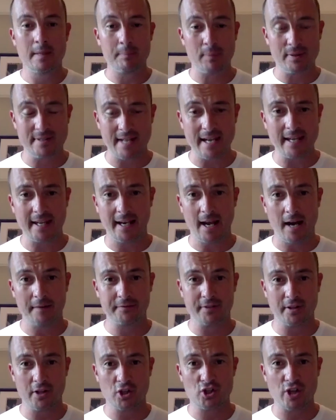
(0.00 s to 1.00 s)
particularly
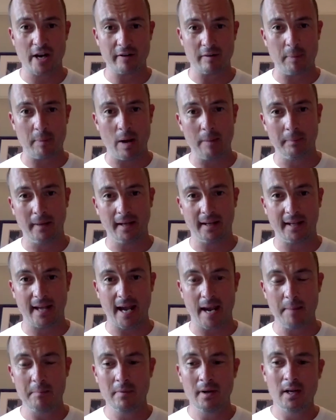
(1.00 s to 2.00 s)
after the Czech Republic
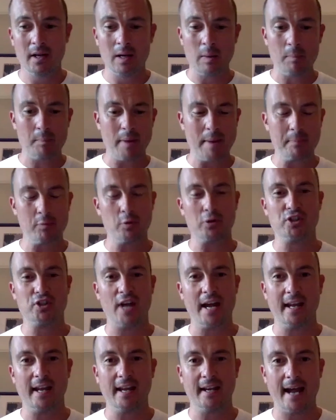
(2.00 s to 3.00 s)
game. People were
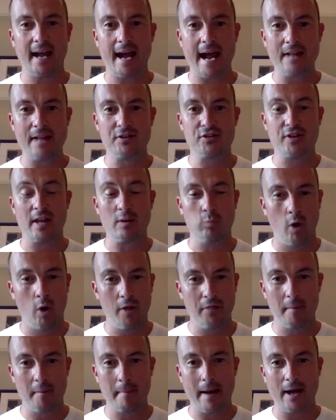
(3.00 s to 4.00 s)
shaking their heads. They'd
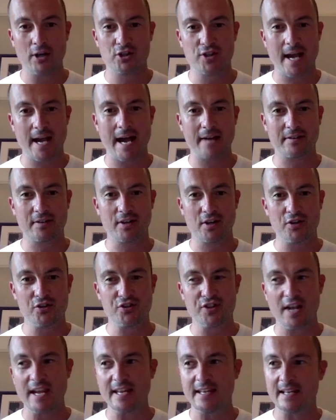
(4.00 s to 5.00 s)
won the match. They hadn't
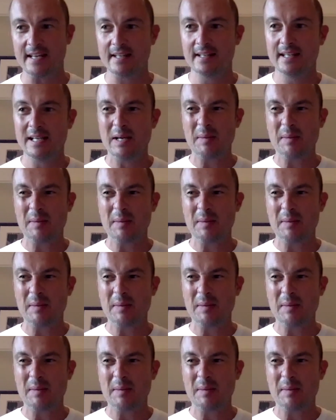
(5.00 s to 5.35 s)
conceded.